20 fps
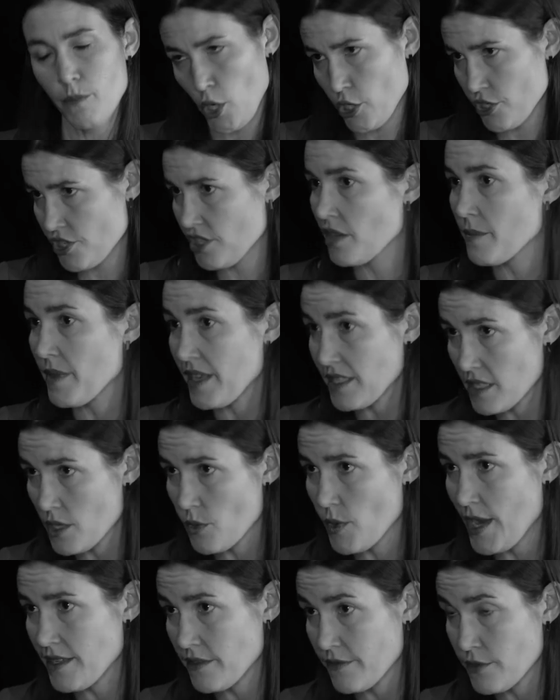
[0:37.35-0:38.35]
partially because of the
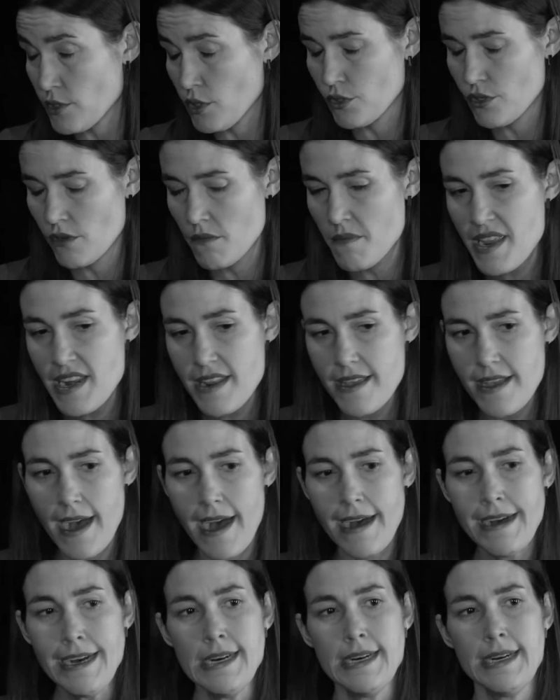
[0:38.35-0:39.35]
rise of social
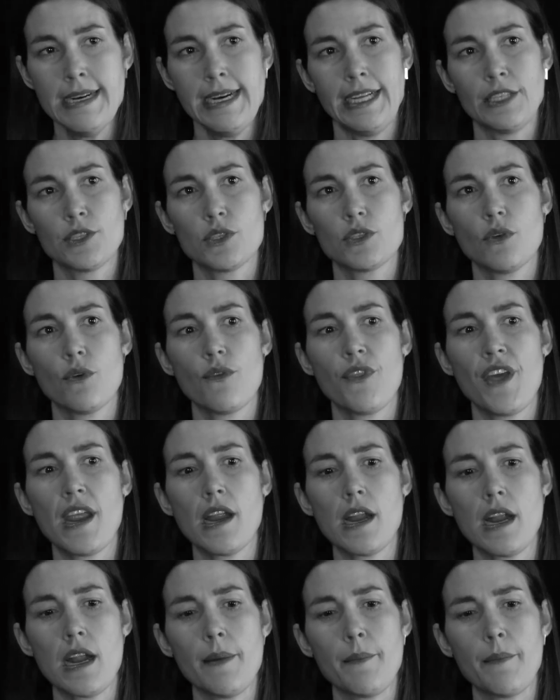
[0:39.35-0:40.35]
media, mm-hmm. and so
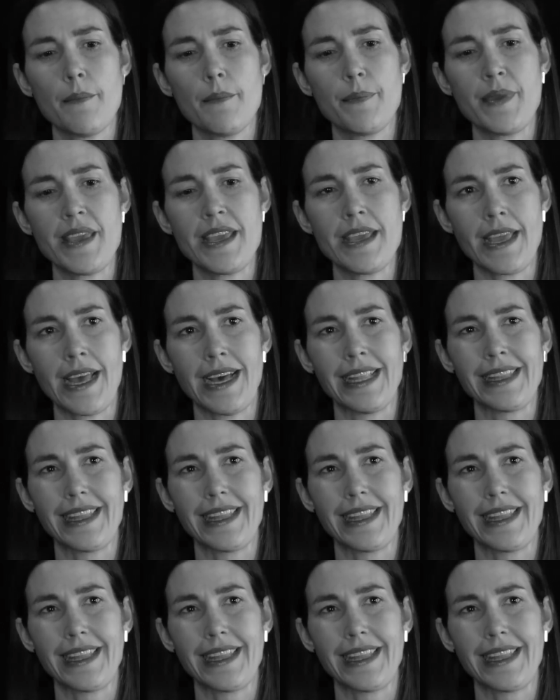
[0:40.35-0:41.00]
they're being